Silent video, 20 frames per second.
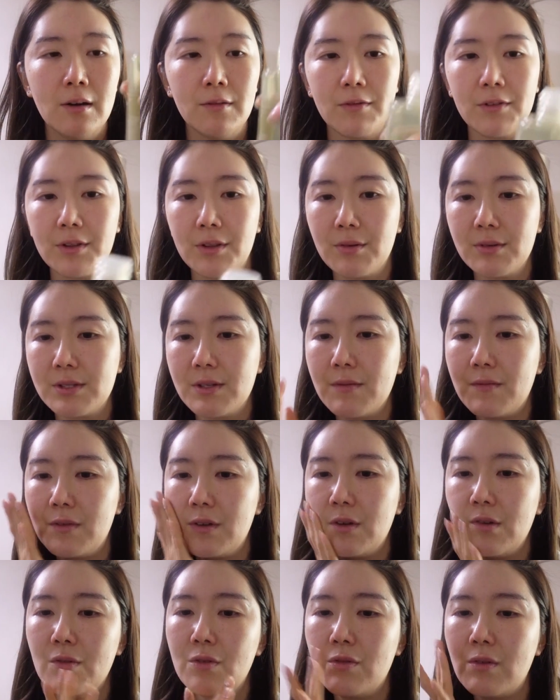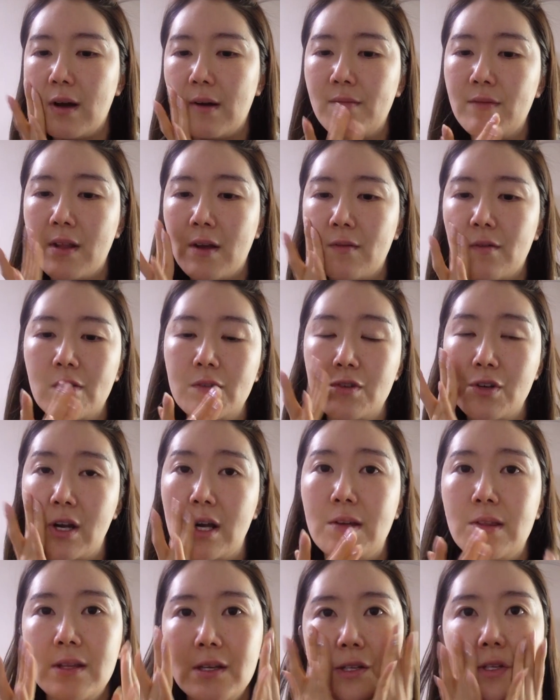For those of you who have never
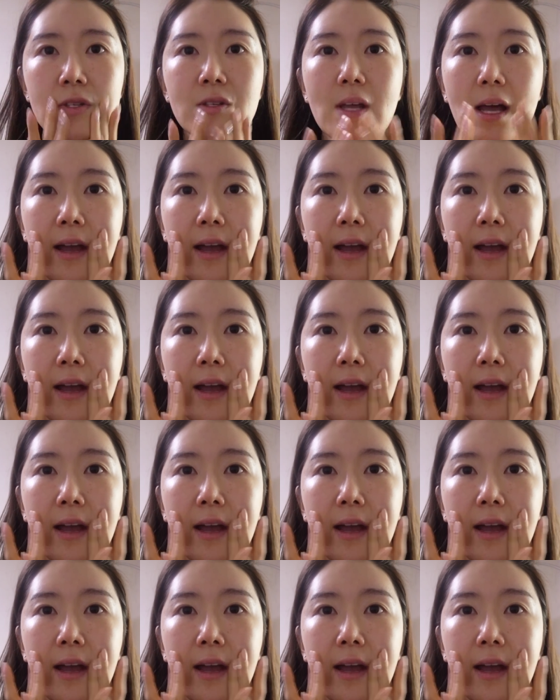tried this,